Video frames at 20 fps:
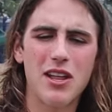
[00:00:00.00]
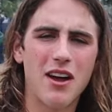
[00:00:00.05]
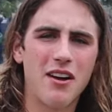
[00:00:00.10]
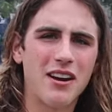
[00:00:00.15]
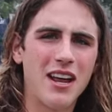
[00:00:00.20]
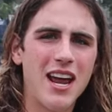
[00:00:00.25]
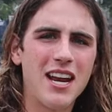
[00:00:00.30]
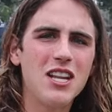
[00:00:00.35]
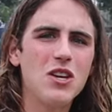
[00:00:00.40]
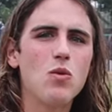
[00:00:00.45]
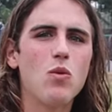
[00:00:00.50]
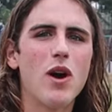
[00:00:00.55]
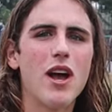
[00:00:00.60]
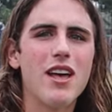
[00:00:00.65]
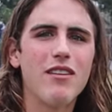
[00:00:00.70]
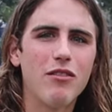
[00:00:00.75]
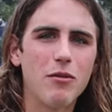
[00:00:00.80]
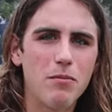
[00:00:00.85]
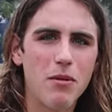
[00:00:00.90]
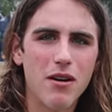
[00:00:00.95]
that on any
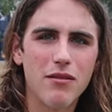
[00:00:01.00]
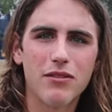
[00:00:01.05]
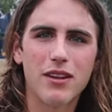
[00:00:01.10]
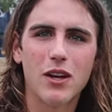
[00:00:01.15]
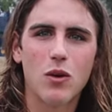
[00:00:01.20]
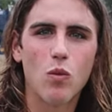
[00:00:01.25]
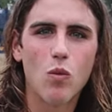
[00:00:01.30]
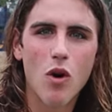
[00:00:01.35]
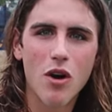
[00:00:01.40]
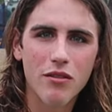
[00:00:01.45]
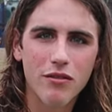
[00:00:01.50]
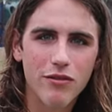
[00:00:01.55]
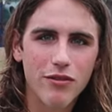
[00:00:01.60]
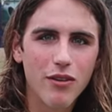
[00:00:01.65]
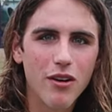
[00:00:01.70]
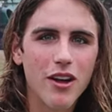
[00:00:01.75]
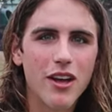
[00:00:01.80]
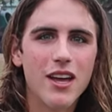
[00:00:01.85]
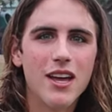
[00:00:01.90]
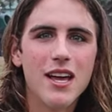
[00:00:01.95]
wave above 1
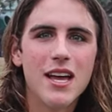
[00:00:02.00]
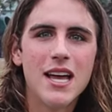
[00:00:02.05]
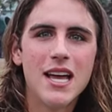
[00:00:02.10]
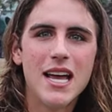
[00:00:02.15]
foot,